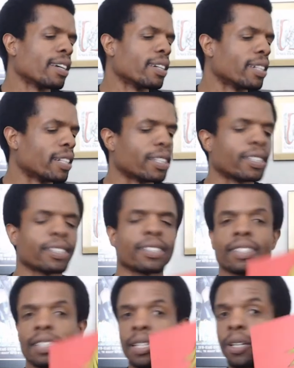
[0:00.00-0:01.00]
Uh,
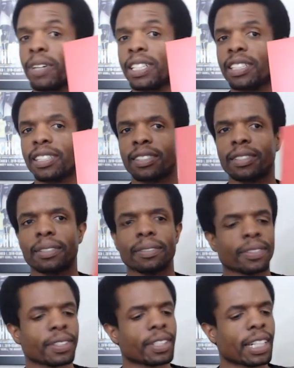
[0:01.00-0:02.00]
the Grinches.
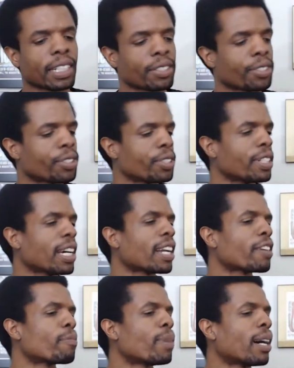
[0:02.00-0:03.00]
I should not
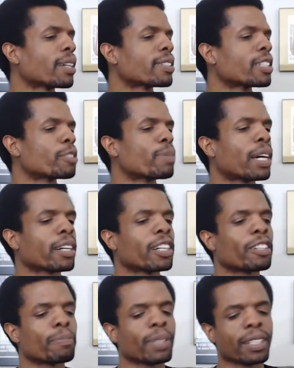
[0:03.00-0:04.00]
have boxed these back
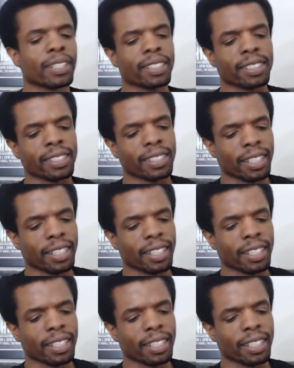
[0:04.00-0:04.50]
up because